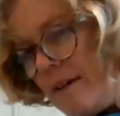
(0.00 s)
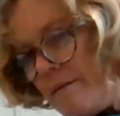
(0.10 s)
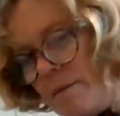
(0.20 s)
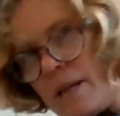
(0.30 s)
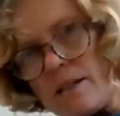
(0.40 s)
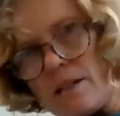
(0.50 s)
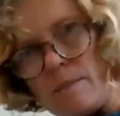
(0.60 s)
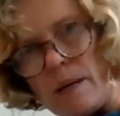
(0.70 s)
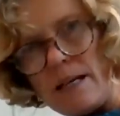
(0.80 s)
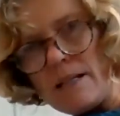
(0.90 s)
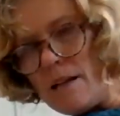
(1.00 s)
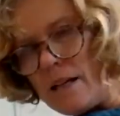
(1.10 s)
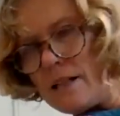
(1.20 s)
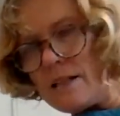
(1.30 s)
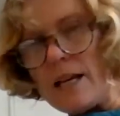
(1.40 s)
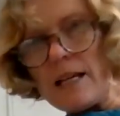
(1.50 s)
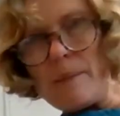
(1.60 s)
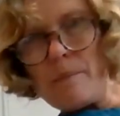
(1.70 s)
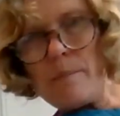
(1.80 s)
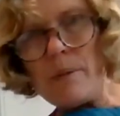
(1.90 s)
And from that space, I can take
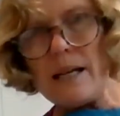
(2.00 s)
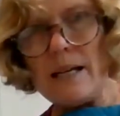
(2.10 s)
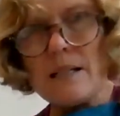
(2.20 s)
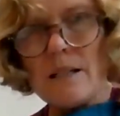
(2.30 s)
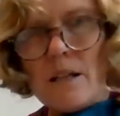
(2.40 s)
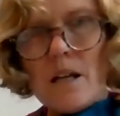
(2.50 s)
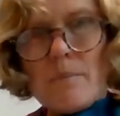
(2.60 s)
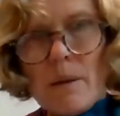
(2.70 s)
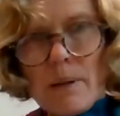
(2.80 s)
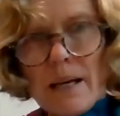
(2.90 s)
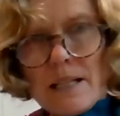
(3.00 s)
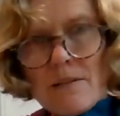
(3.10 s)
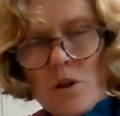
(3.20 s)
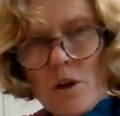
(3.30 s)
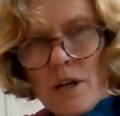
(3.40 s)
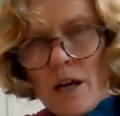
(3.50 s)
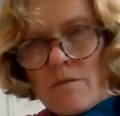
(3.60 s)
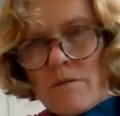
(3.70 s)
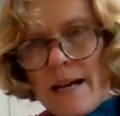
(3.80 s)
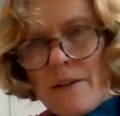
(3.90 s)
out my blades. My blades have got a
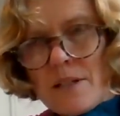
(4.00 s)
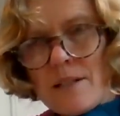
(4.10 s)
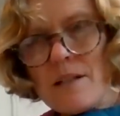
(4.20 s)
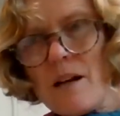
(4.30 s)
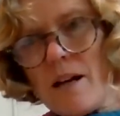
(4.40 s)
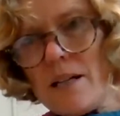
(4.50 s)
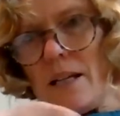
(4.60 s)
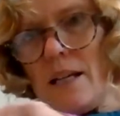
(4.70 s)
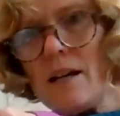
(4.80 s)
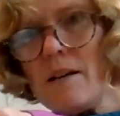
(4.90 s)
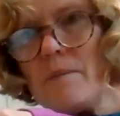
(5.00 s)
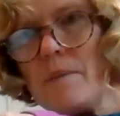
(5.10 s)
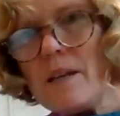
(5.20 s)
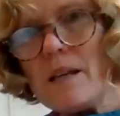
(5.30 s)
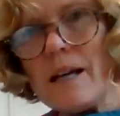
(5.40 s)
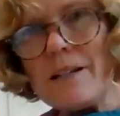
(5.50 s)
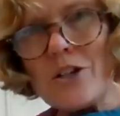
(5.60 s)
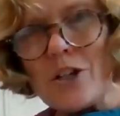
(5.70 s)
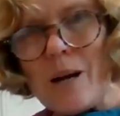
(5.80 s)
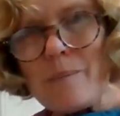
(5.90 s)
rounded side here and a
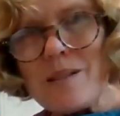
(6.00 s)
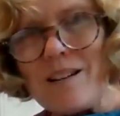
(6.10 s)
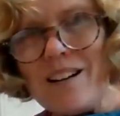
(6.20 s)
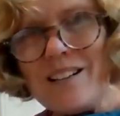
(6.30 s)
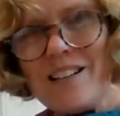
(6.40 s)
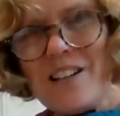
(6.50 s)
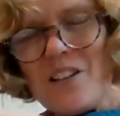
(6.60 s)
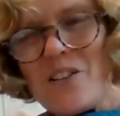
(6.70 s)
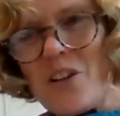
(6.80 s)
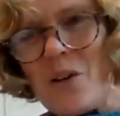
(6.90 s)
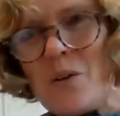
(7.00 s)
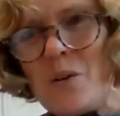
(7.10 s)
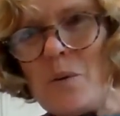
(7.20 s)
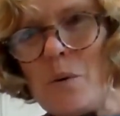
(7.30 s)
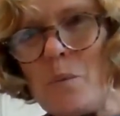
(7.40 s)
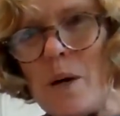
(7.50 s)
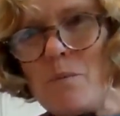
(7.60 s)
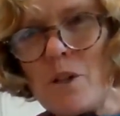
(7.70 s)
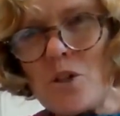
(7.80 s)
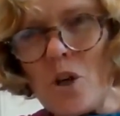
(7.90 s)
sharp side. So when
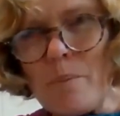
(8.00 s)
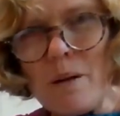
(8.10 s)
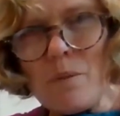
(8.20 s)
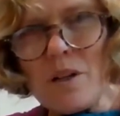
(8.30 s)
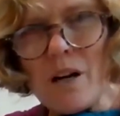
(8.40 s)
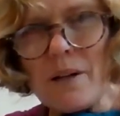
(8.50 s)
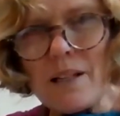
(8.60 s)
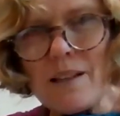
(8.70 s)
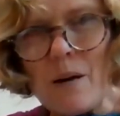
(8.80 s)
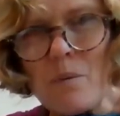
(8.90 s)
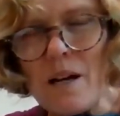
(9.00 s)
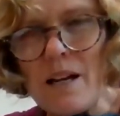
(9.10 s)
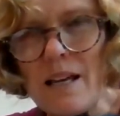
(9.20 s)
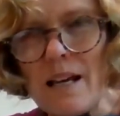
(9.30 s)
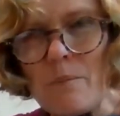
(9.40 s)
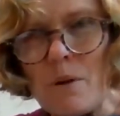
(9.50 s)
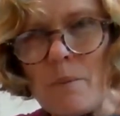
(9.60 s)
we're chopping, we're going that way, and